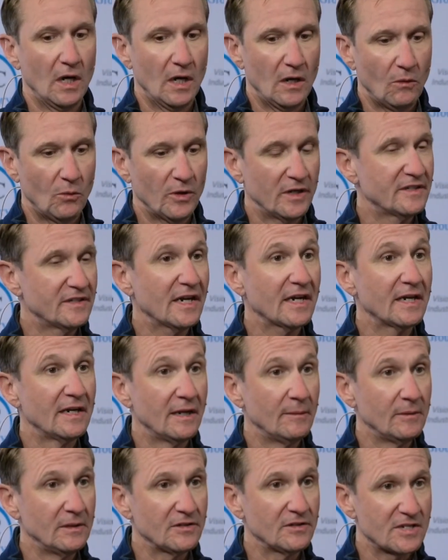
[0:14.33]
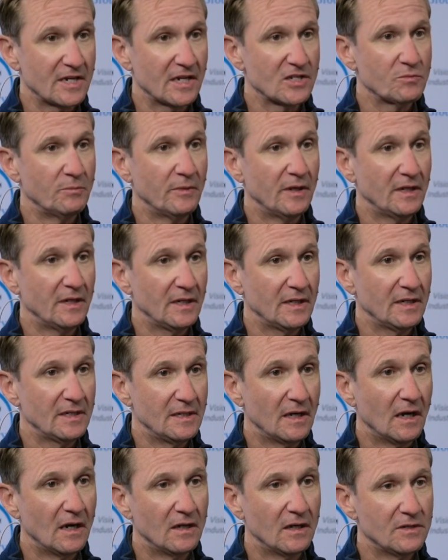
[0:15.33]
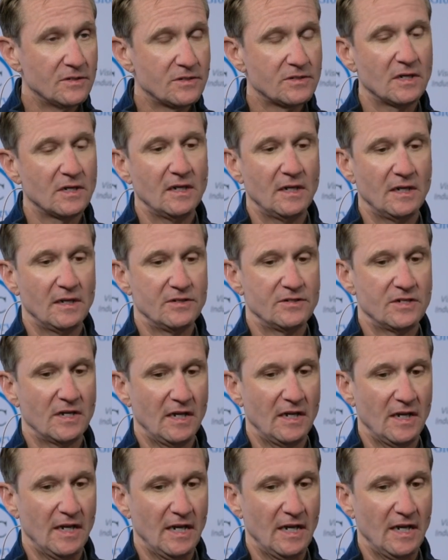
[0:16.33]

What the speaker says: what a tech-enabled assessment does is